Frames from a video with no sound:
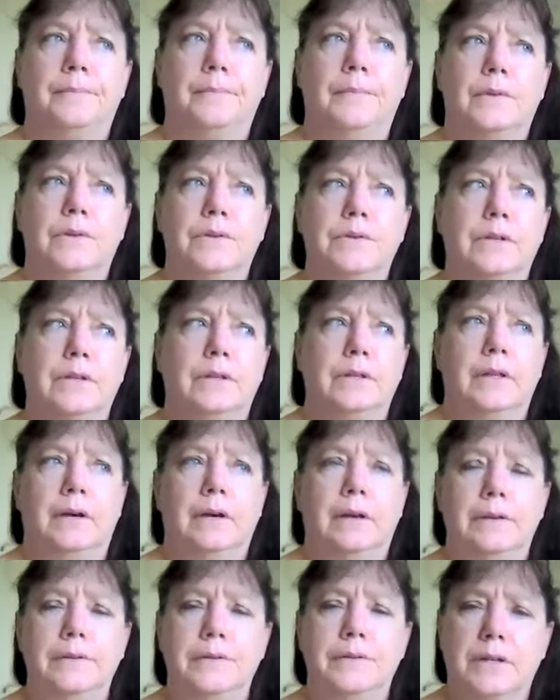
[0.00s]
there's a
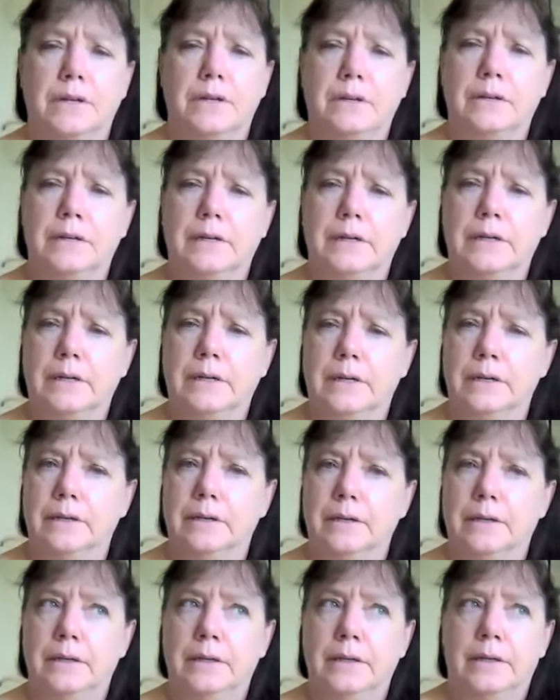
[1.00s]
lot of talk
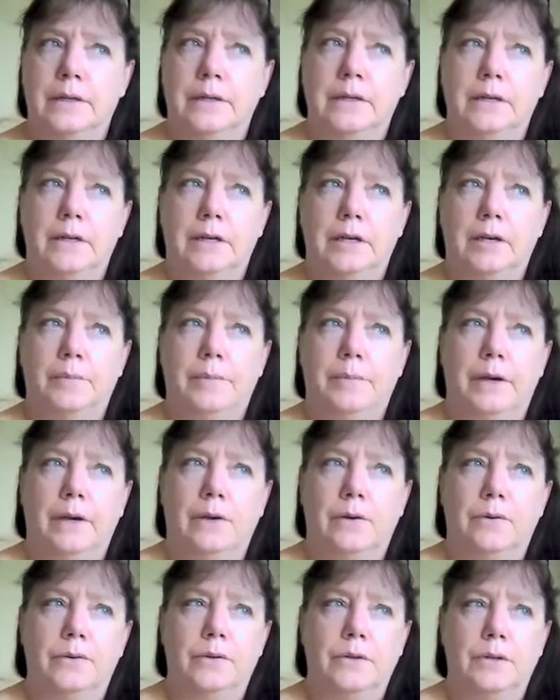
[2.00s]

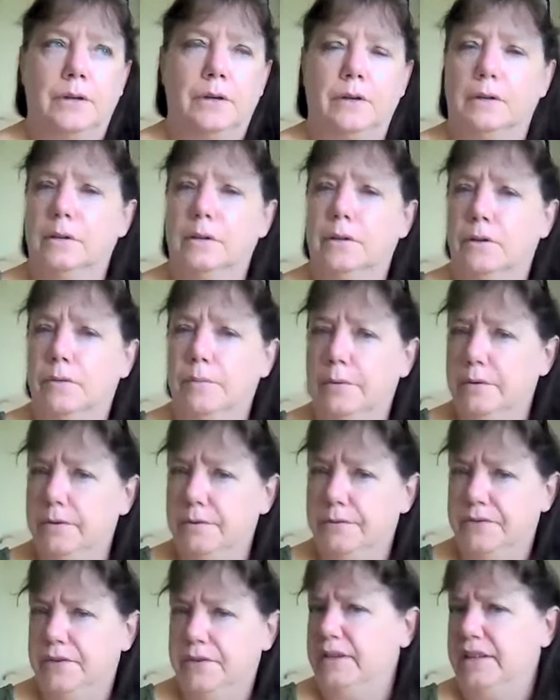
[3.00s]
about our global
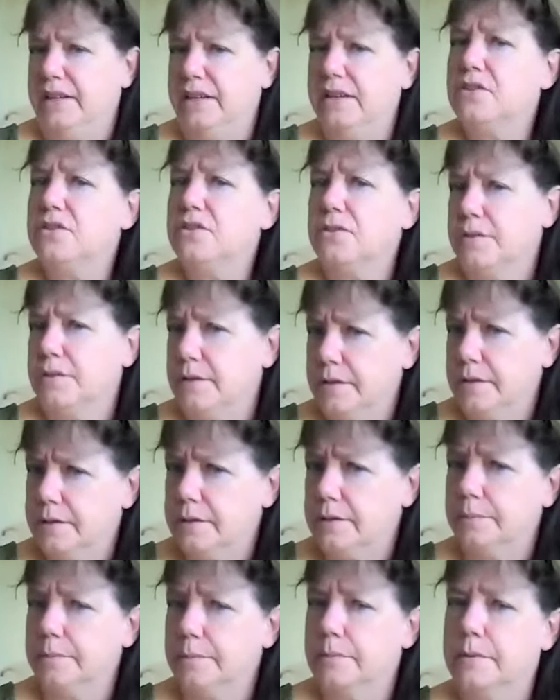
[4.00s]
financial
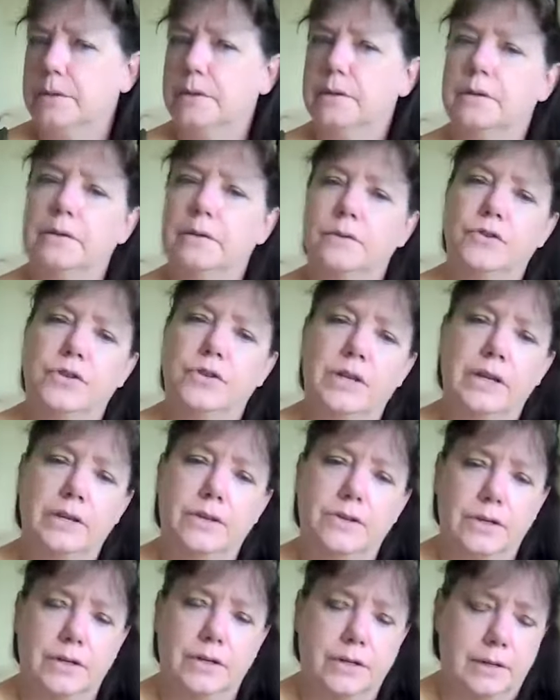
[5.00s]
system
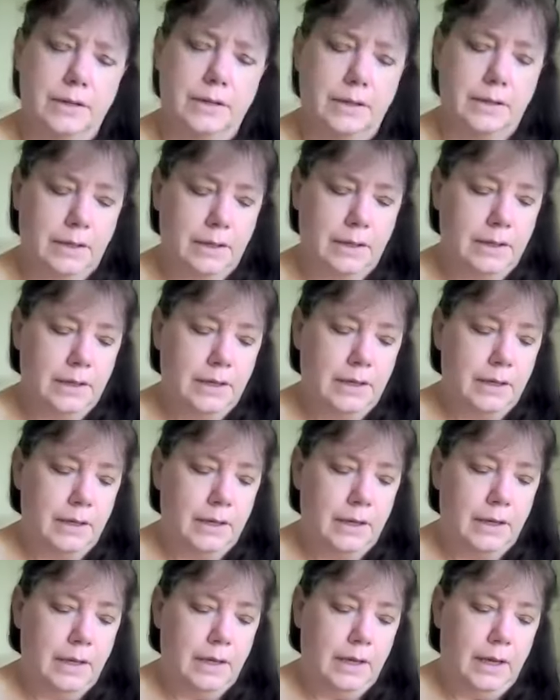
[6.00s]
changing.
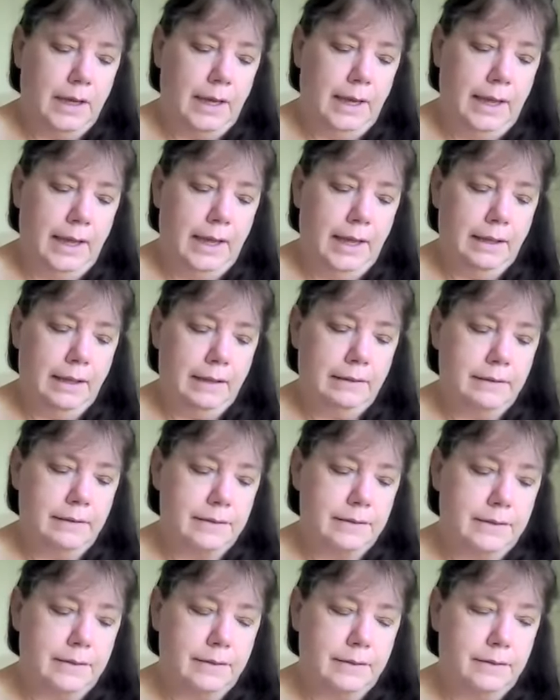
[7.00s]

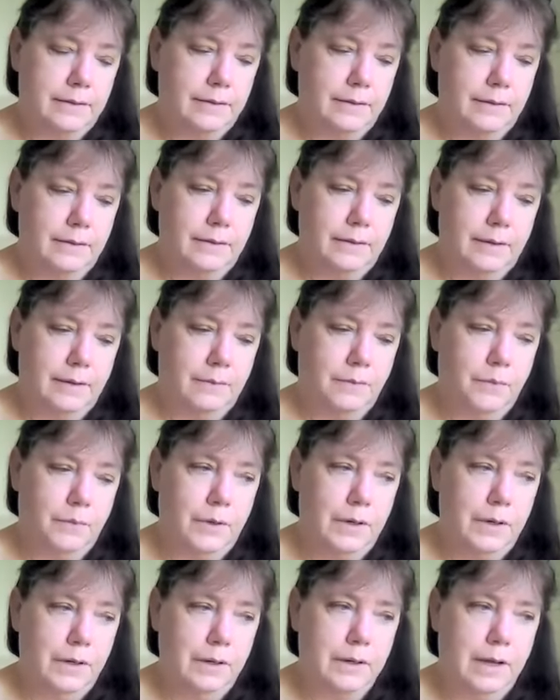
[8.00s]
And I
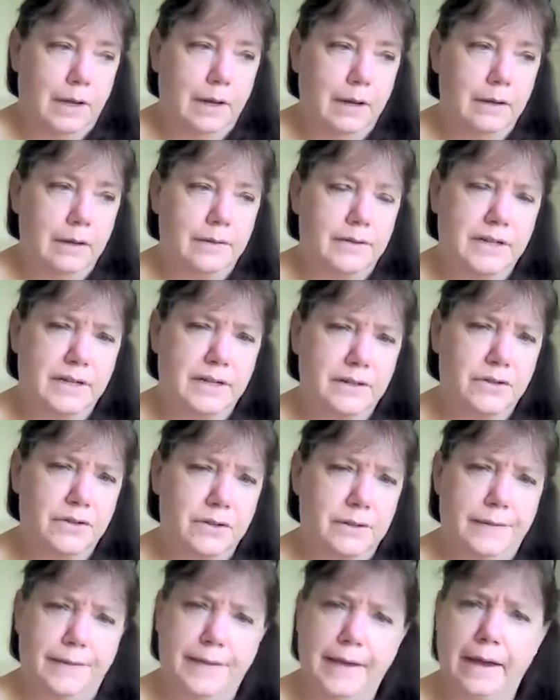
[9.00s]
want to kind of touch
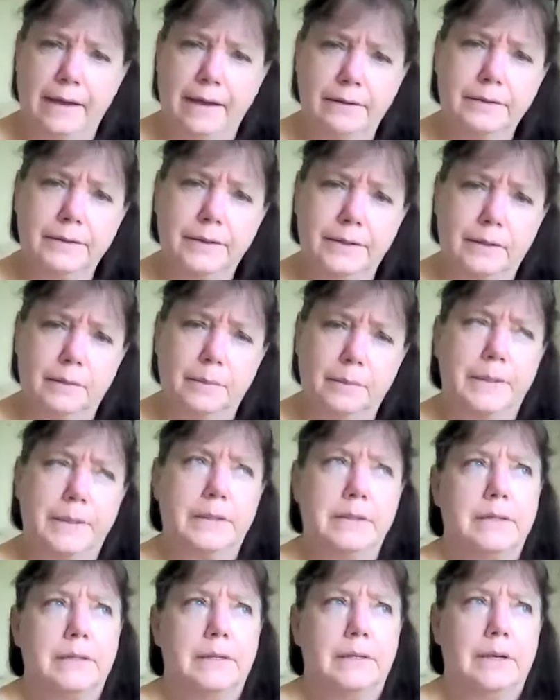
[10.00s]
on that a little
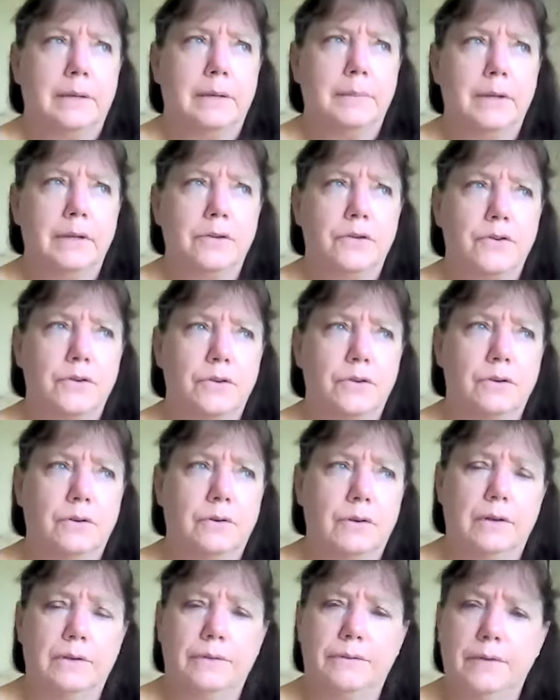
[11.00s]
bit. I'm not sure
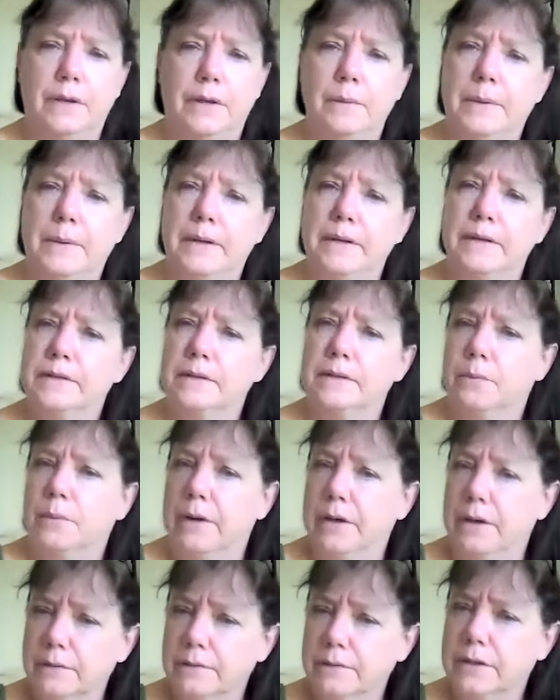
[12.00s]
if anybody's
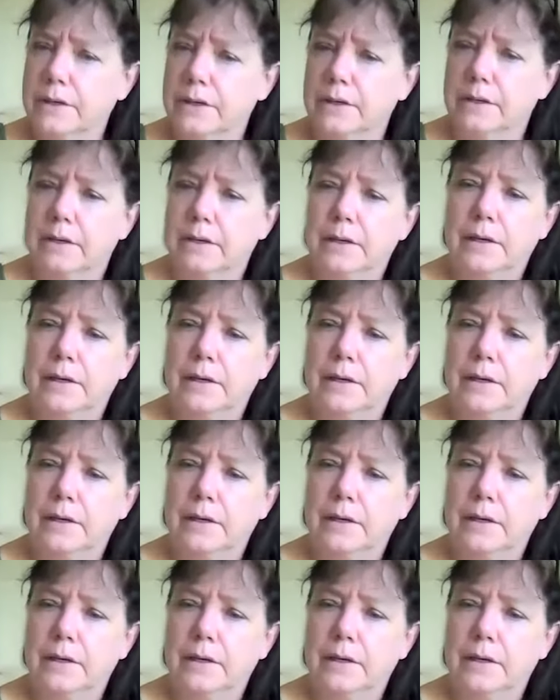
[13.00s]
aware of the